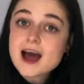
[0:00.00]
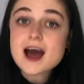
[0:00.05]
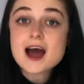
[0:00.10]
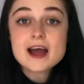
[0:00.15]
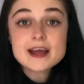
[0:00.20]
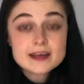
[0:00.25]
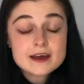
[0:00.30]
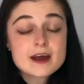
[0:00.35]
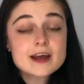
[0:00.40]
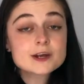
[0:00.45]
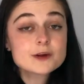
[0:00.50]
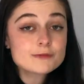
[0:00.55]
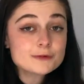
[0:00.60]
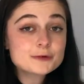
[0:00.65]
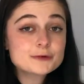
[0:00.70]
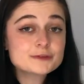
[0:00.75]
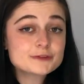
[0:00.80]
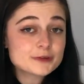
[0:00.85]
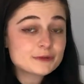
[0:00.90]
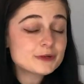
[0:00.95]
I kind of
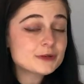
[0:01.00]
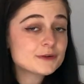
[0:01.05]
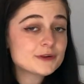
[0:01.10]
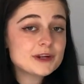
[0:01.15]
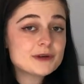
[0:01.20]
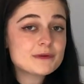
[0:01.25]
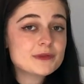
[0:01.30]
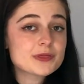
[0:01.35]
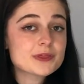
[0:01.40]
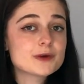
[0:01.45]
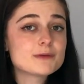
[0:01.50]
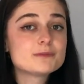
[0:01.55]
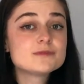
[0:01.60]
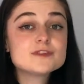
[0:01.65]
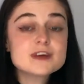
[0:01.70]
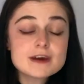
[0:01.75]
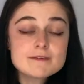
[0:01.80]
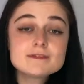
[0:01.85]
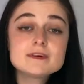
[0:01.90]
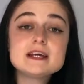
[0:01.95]
also agree with them.
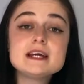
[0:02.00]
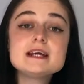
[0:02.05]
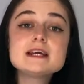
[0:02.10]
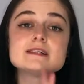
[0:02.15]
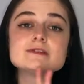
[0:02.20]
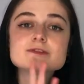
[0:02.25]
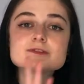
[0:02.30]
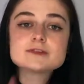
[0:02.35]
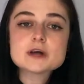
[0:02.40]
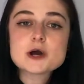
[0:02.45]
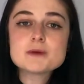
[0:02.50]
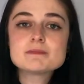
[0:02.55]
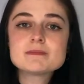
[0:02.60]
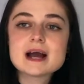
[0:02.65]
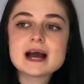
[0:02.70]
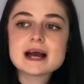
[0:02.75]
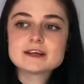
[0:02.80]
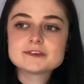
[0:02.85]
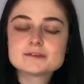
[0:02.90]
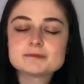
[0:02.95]
Definitely some
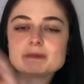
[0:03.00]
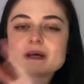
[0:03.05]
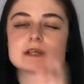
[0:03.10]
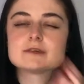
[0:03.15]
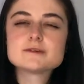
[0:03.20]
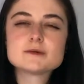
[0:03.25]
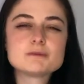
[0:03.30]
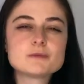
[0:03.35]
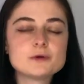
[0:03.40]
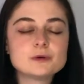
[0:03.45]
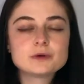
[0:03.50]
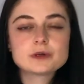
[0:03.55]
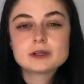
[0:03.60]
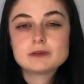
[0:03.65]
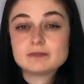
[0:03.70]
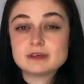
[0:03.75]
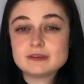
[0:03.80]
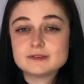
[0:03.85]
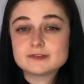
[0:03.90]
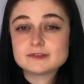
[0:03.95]
aspects are more
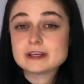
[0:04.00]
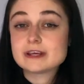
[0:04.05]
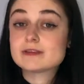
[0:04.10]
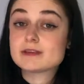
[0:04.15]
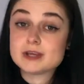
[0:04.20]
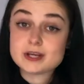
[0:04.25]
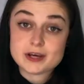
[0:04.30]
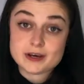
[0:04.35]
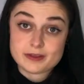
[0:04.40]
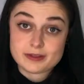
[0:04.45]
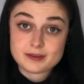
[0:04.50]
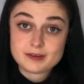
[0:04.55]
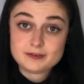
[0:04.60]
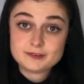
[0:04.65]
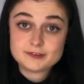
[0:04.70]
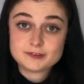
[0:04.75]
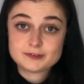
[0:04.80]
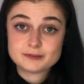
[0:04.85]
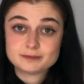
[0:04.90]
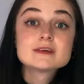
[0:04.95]
convincing than
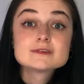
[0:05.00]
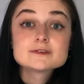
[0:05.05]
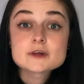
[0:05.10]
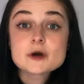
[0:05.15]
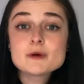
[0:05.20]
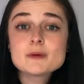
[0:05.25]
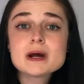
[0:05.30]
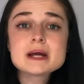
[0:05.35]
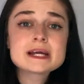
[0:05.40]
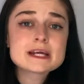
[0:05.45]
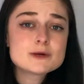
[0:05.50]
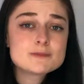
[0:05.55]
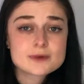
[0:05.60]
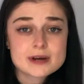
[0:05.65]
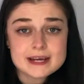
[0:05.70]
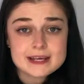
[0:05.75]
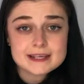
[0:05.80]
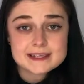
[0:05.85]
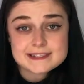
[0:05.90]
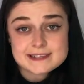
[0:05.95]
others. So I'm going to
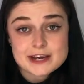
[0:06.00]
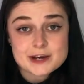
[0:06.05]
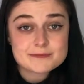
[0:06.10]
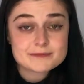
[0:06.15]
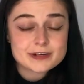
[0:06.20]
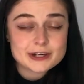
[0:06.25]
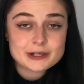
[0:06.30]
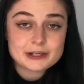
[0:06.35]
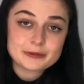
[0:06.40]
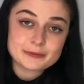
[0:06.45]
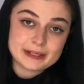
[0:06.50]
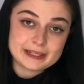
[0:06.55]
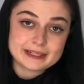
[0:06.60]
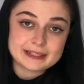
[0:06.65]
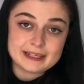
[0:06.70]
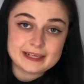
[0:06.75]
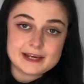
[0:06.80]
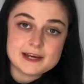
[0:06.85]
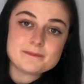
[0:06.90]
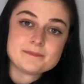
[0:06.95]
break it down very
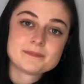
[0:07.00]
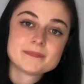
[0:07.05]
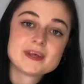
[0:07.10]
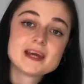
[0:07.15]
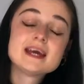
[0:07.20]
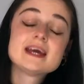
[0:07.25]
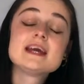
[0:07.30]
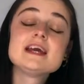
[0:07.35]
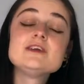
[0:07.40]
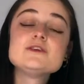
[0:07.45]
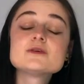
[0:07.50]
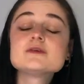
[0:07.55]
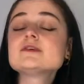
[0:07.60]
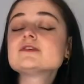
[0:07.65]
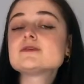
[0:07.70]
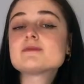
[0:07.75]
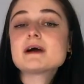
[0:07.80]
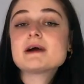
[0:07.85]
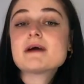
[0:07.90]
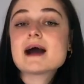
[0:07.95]
quickly. He talks
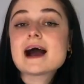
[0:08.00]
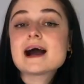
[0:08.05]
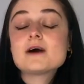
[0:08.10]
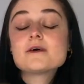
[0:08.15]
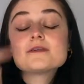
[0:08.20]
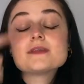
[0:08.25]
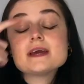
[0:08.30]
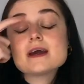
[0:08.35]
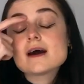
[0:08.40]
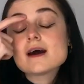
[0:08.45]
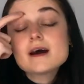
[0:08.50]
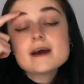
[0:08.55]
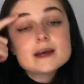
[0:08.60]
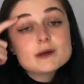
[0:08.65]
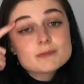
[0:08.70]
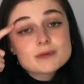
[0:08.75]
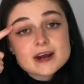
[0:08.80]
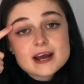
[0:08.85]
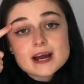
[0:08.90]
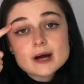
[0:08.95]
about how the
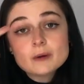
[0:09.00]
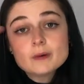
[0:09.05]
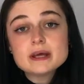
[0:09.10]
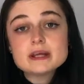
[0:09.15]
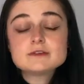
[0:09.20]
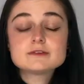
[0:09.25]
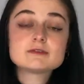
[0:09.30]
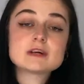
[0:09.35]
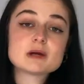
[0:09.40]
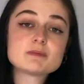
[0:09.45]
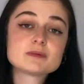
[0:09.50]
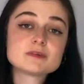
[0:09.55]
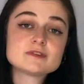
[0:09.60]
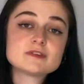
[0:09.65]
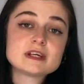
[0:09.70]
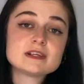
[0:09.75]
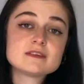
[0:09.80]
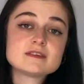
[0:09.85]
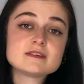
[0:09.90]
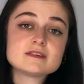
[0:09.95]
eyebrow is
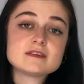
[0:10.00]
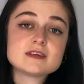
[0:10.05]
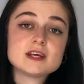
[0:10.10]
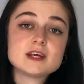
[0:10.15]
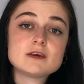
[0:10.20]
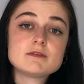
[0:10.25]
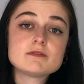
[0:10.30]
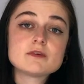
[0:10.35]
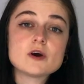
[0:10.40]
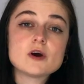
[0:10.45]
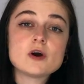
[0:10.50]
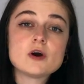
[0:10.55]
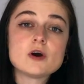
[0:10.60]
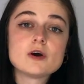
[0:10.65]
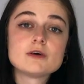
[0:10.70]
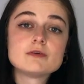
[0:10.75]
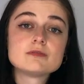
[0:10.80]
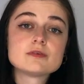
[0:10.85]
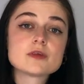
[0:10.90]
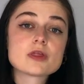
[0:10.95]
representative
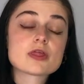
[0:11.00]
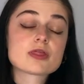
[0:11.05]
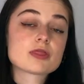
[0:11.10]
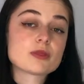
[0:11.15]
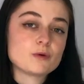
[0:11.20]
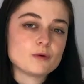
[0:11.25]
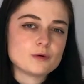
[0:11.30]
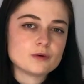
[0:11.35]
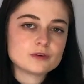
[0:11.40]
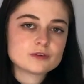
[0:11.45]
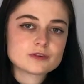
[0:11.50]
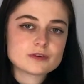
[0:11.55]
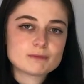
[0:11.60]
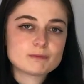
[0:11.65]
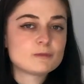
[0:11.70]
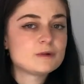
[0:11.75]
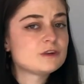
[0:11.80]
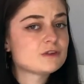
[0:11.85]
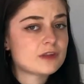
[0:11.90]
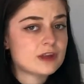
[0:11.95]
of thought,
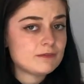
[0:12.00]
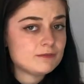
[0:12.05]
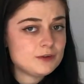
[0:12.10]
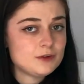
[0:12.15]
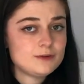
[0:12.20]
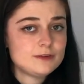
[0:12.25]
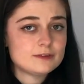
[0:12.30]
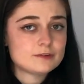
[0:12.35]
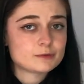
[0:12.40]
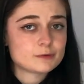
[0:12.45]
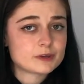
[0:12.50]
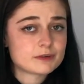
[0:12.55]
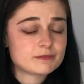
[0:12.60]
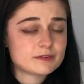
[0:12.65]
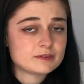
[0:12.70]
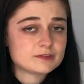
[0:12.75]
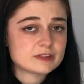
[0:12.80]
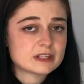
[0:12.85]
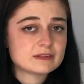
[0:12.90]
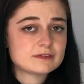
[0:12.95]
which they viewed as one of
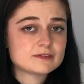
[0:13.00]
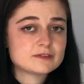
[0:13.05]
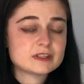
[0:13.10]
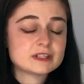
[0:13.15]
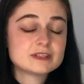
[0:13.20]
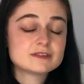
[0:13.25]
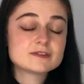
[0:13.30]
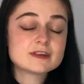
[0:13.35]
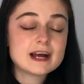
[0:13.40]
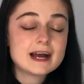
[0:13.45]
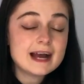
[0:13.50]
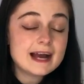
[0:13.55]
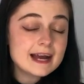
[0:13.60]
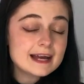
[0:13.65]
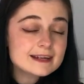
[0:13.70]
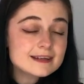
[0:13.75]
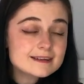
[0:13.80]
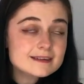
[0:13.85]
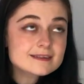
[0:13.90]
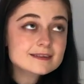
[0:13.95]
the senses,
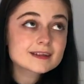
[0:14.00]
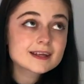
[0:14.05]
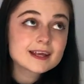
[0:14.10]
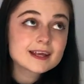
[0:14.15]
and